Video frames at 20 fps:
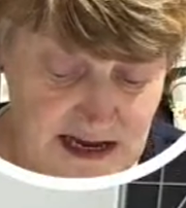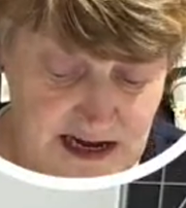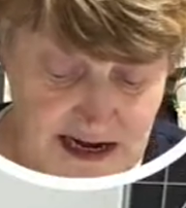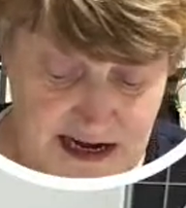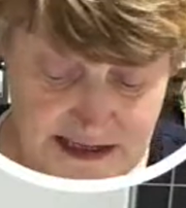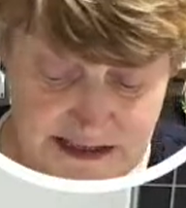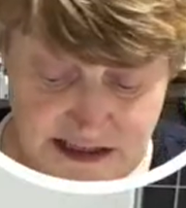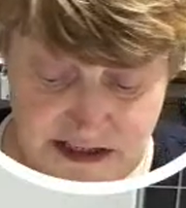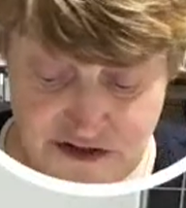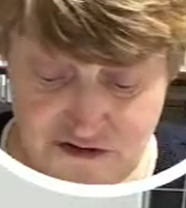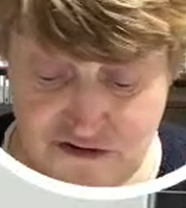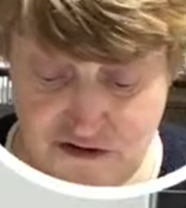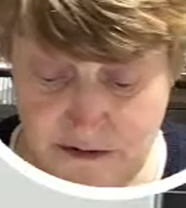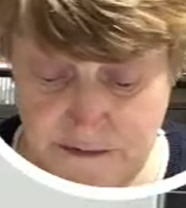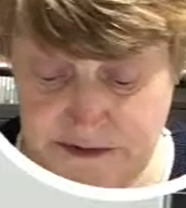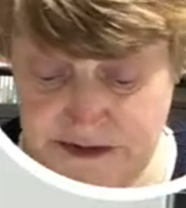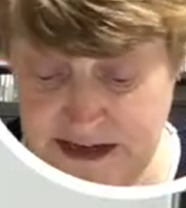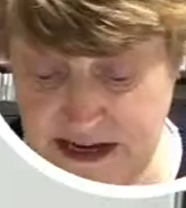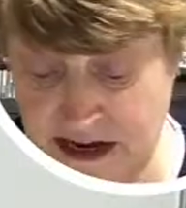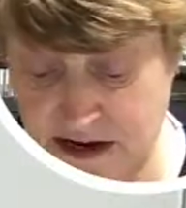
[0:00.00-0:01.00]
Let it
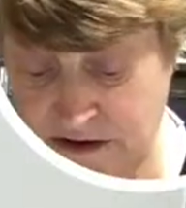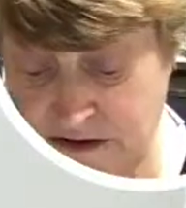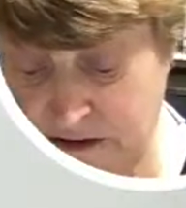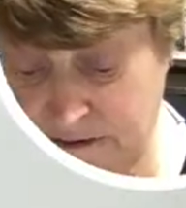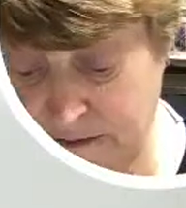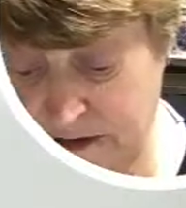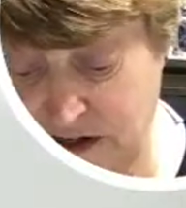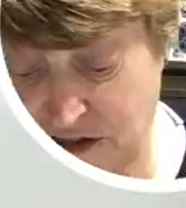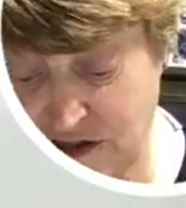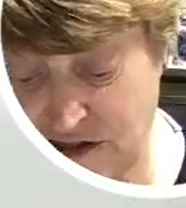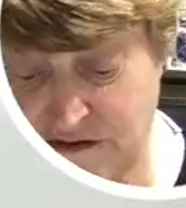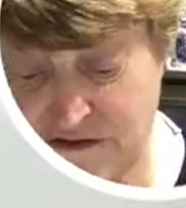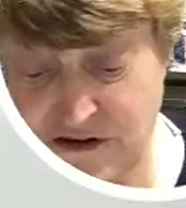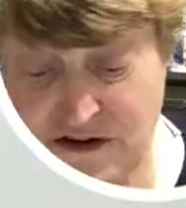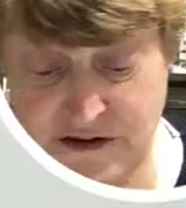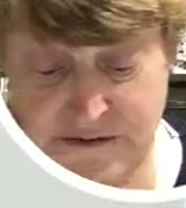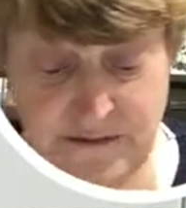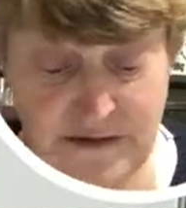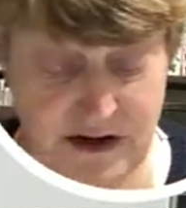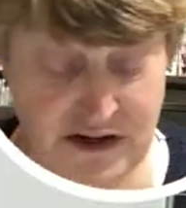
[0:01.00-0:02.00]
drop down. Make sure you've
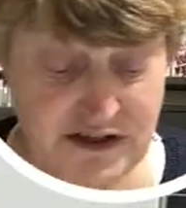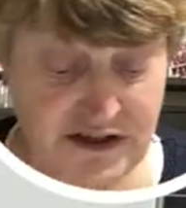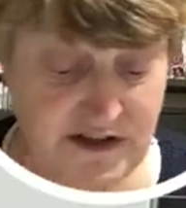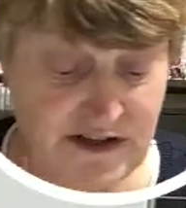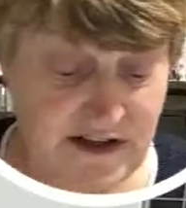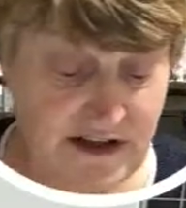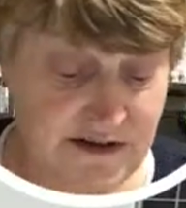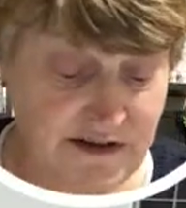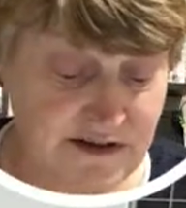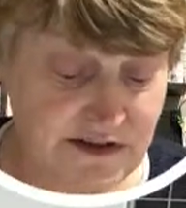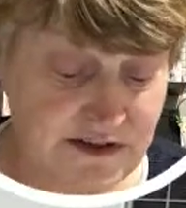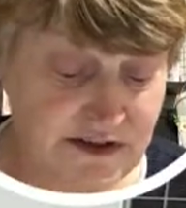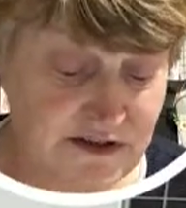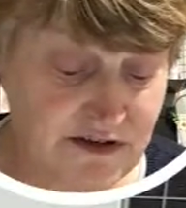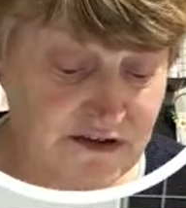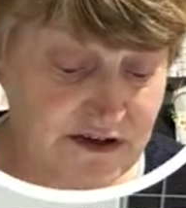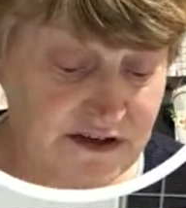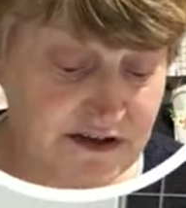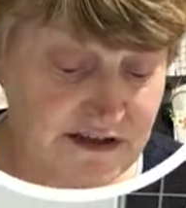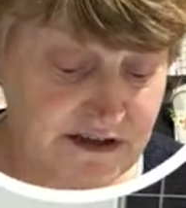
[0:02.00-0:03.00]
got your margin the other
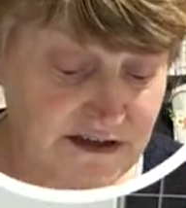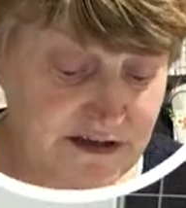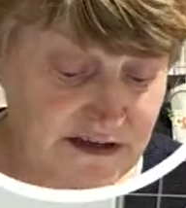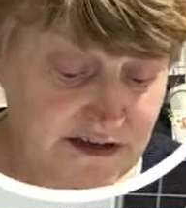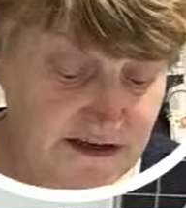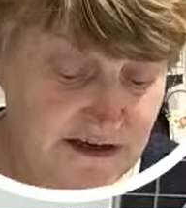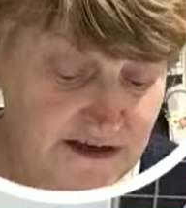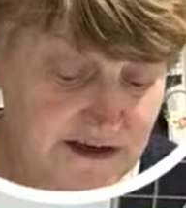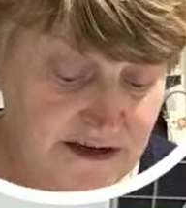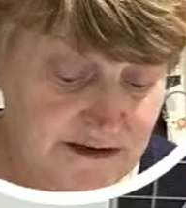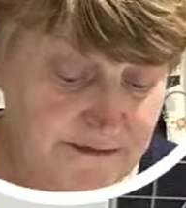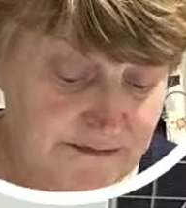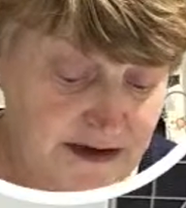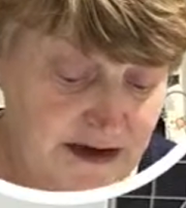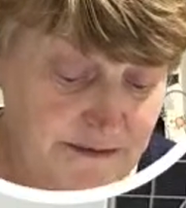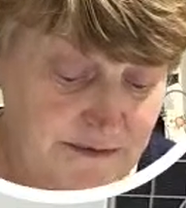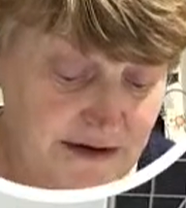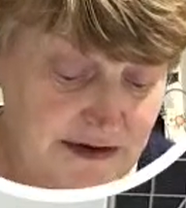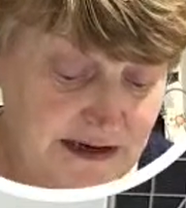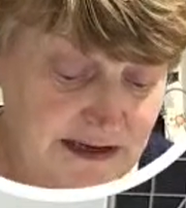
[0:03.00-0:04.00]
side,
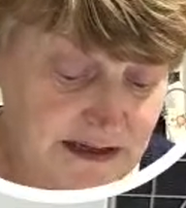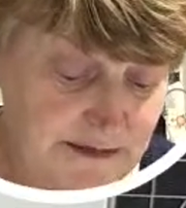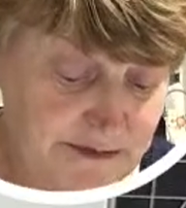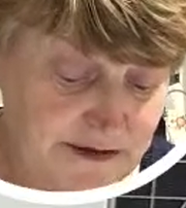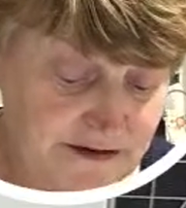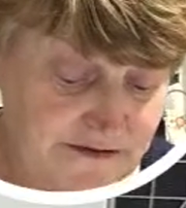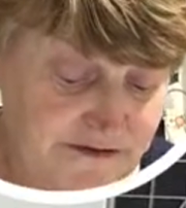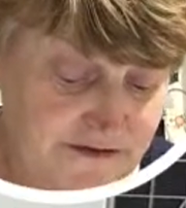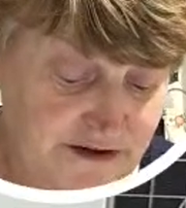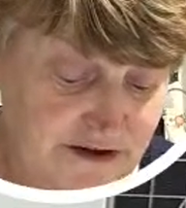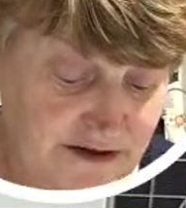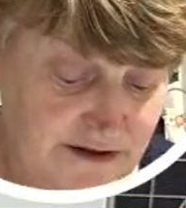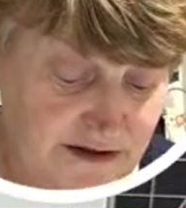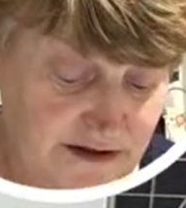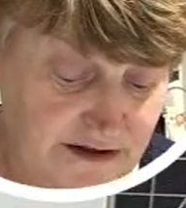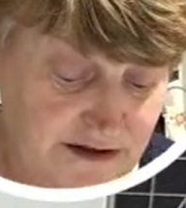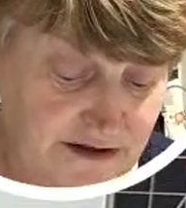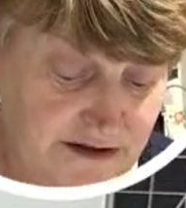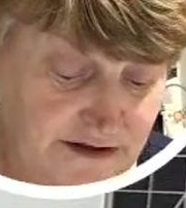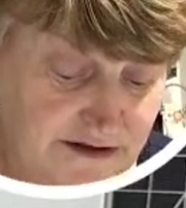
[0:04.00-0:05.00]
maybe a little bit
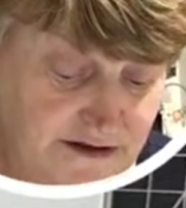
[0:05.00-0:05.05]
further.